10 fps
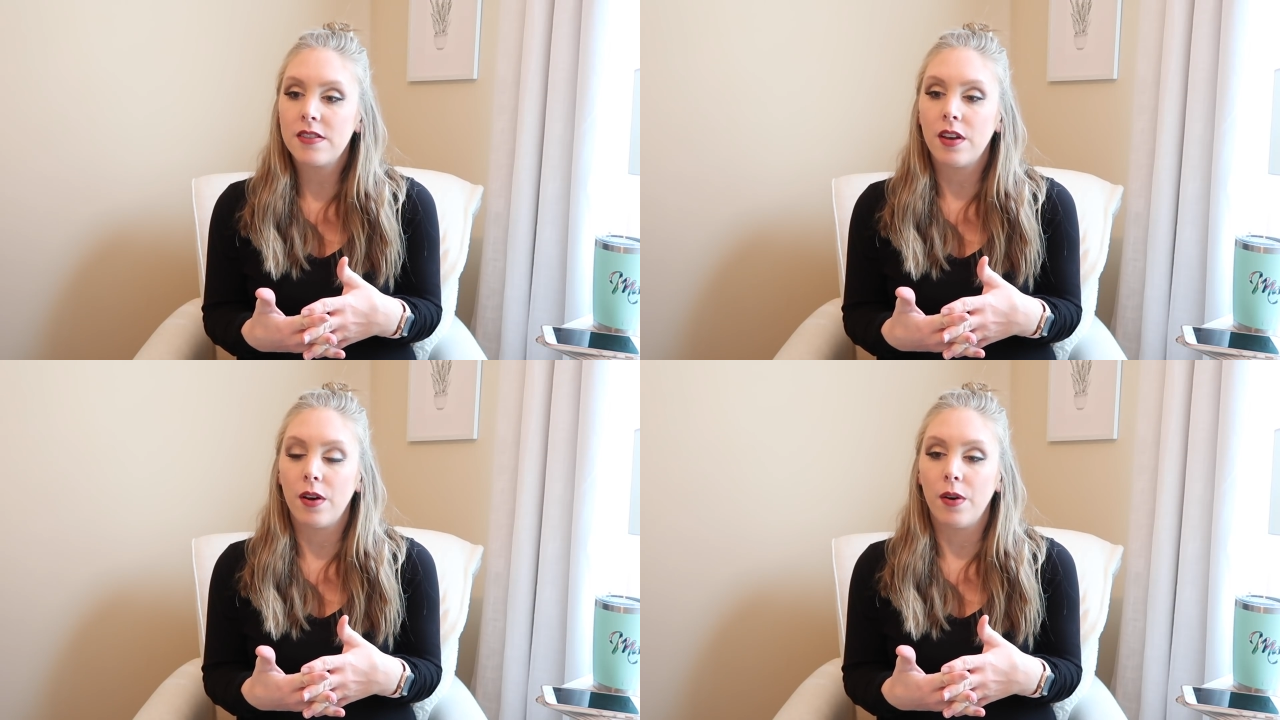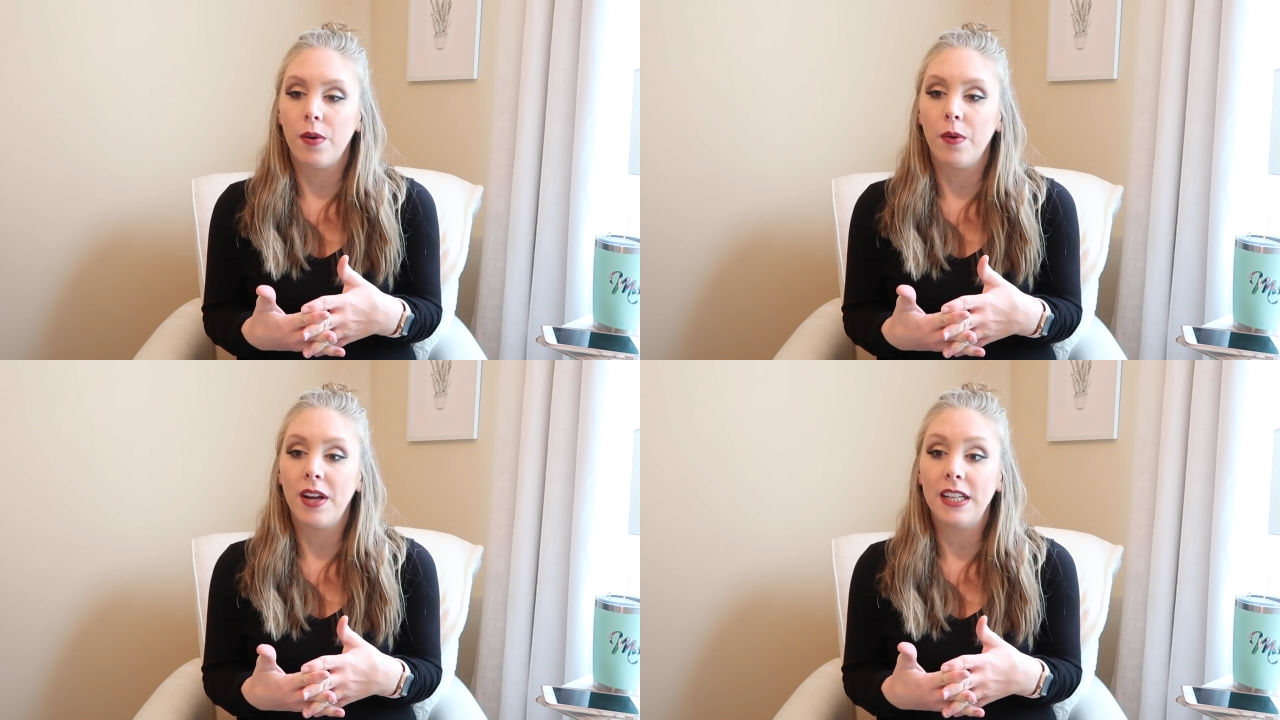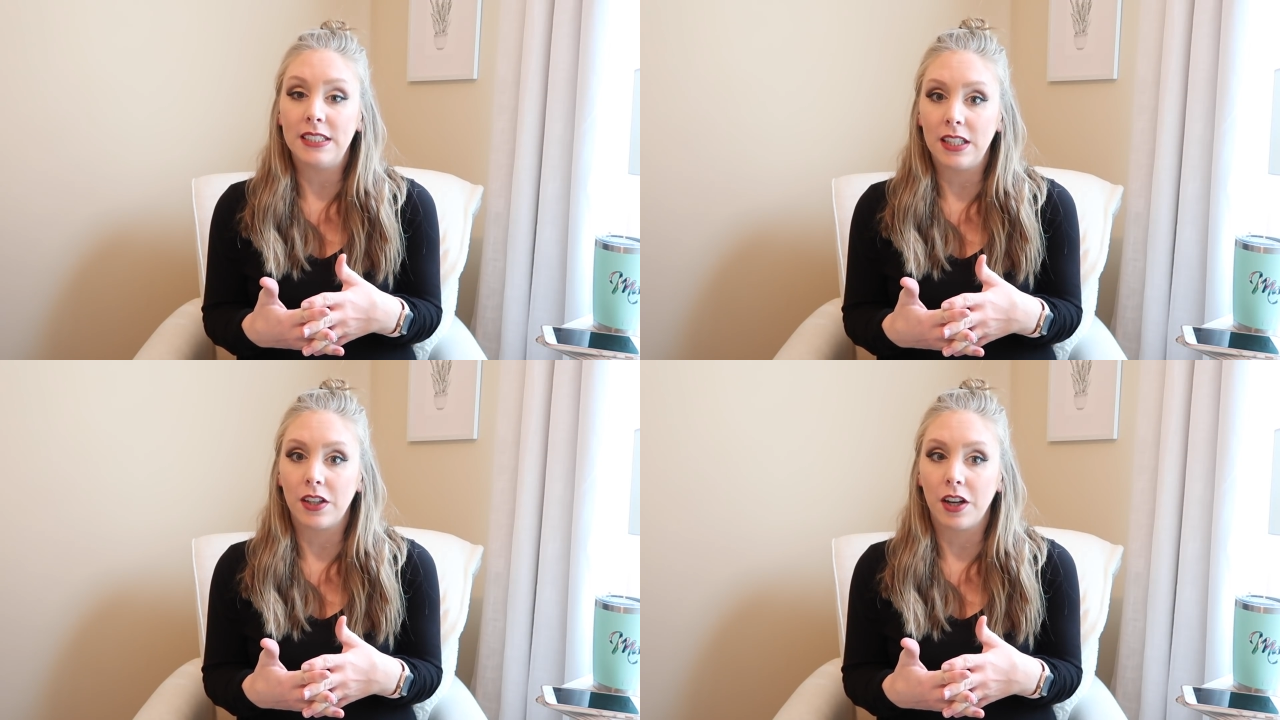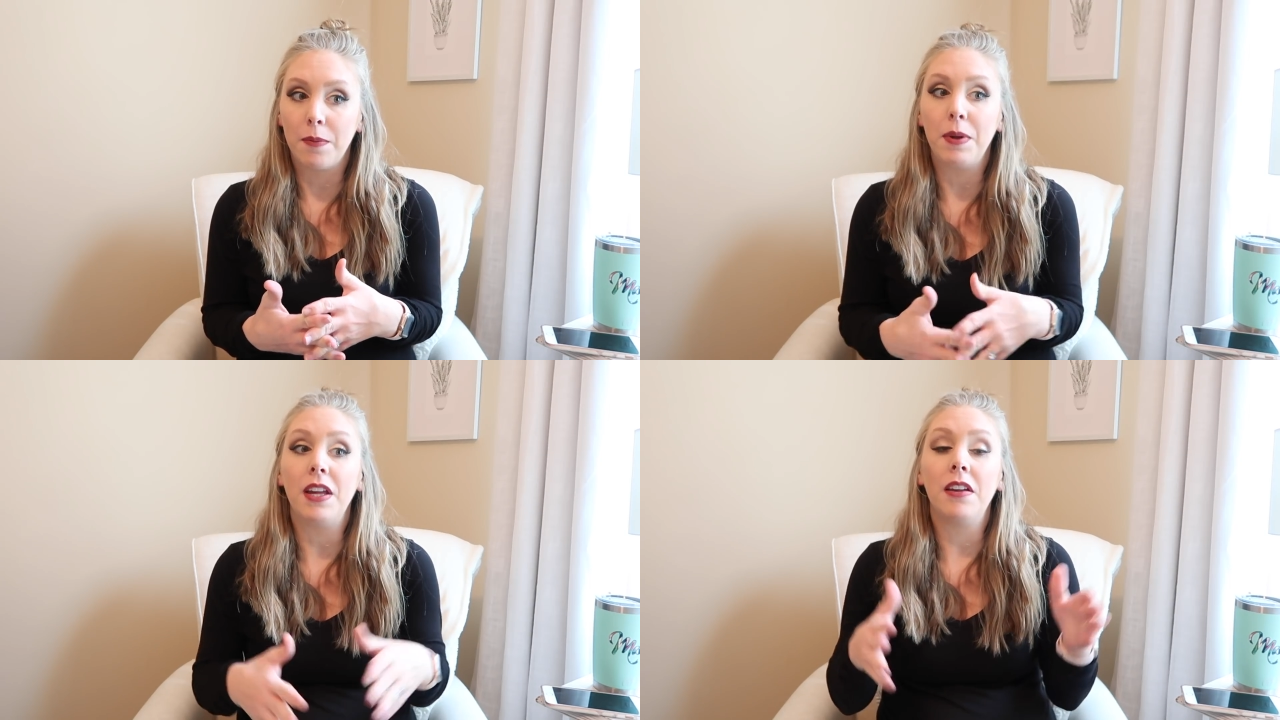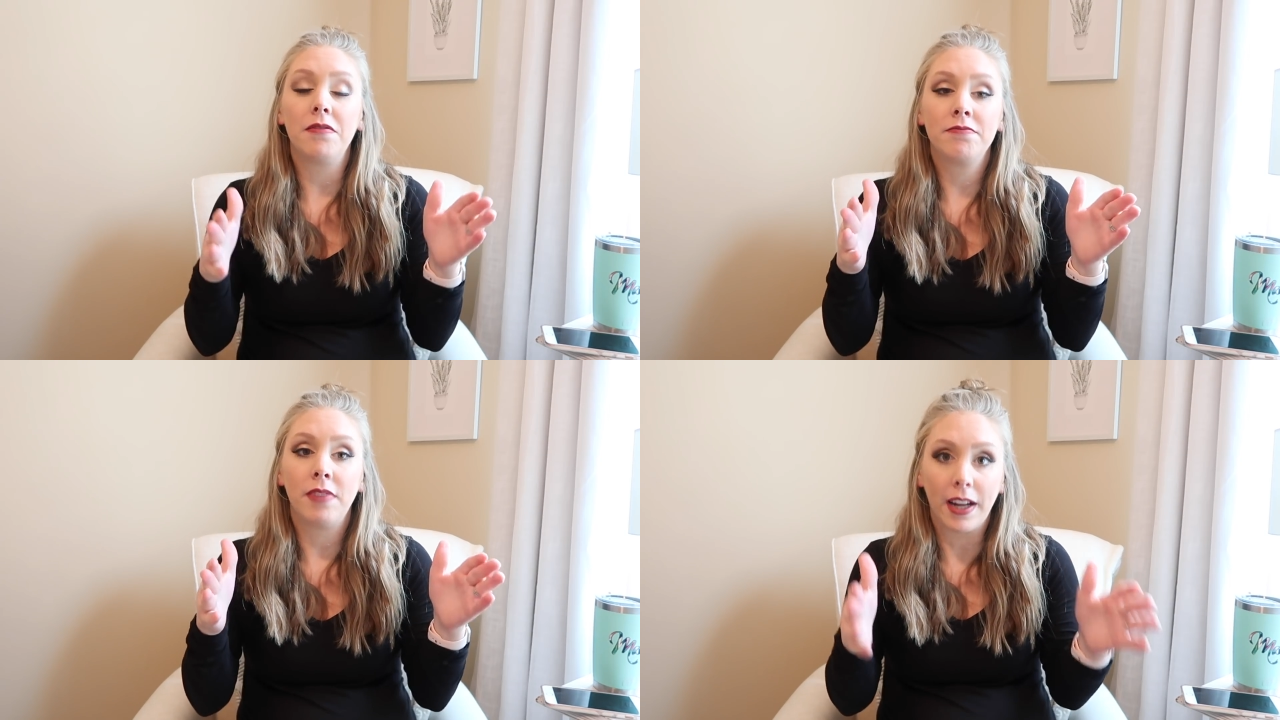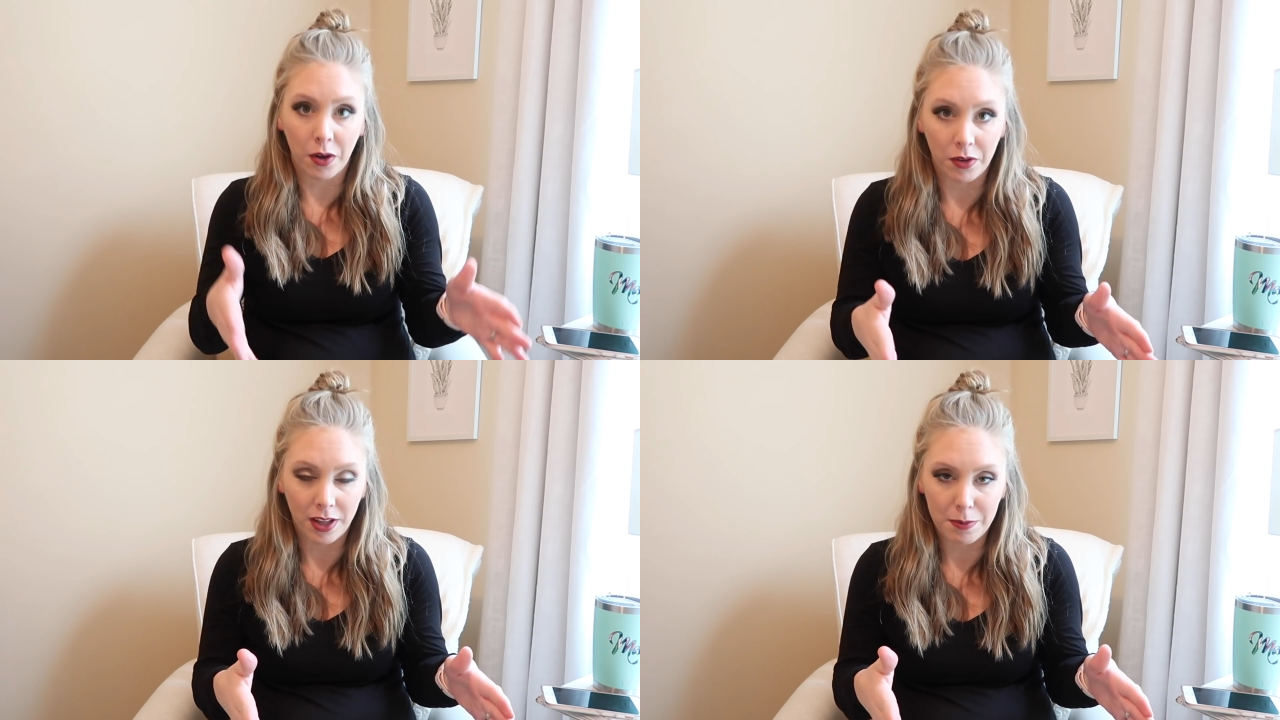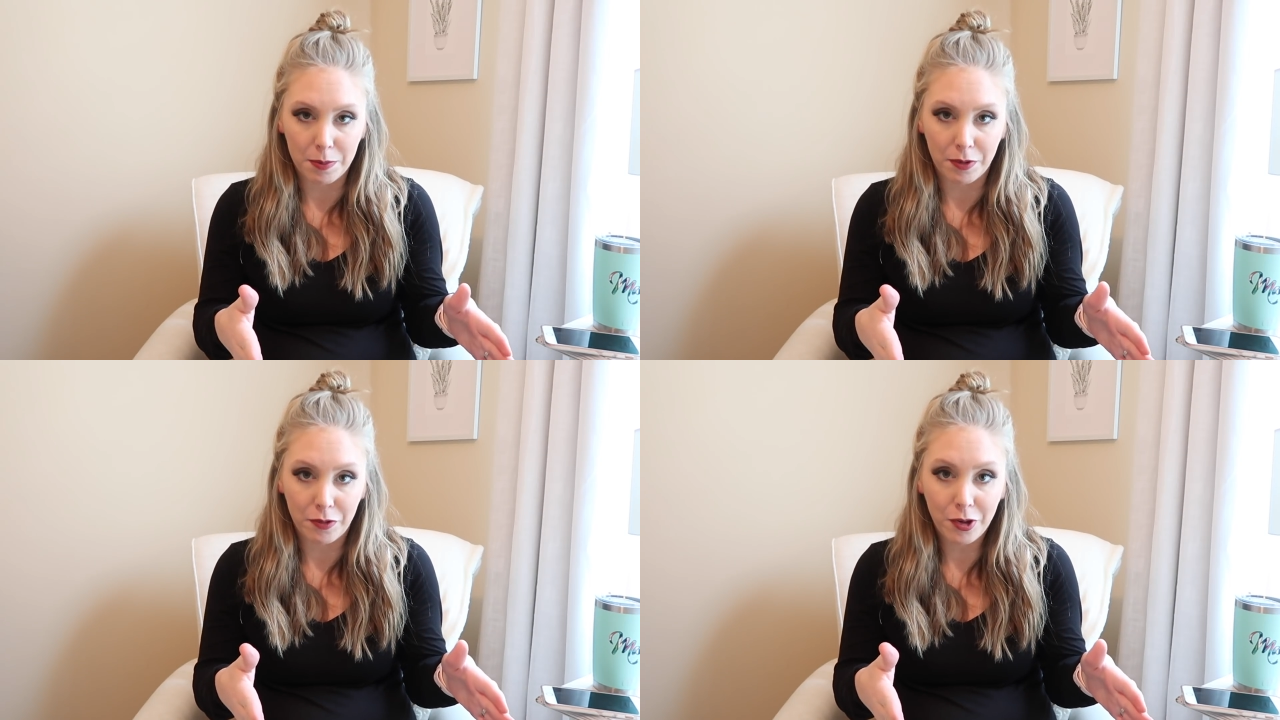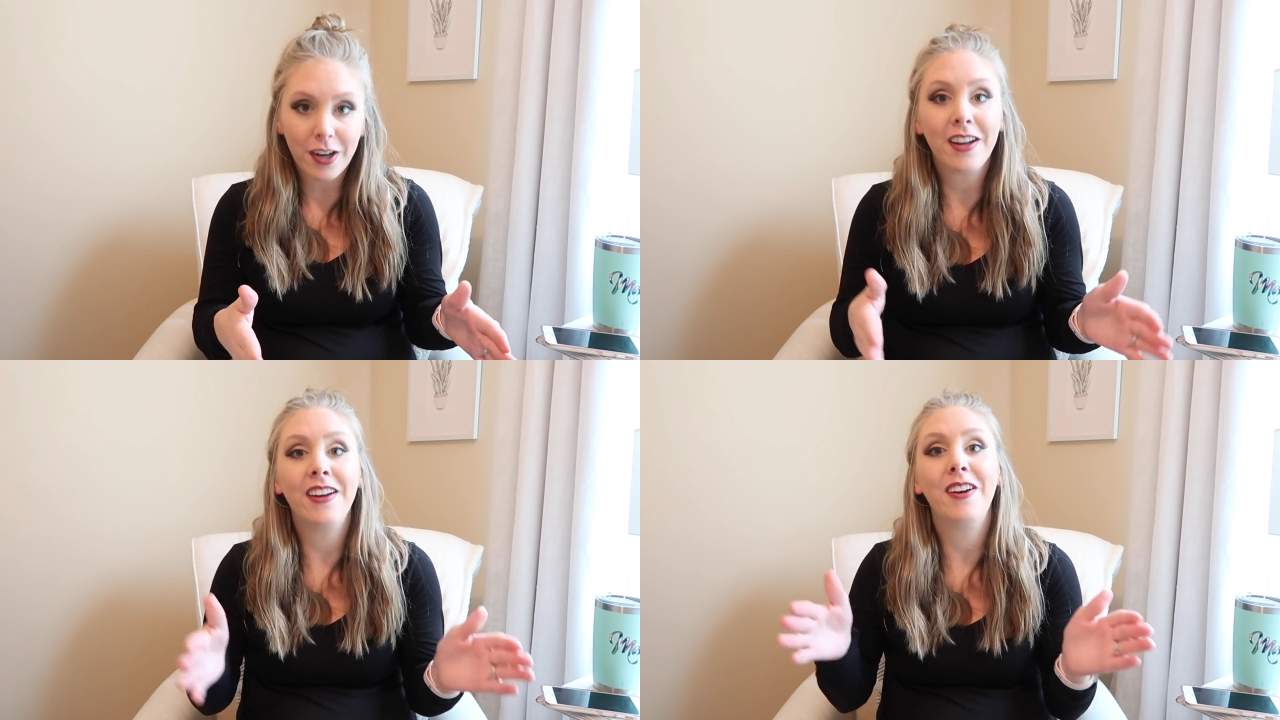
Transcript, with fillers: So it's either going to be I go into labor before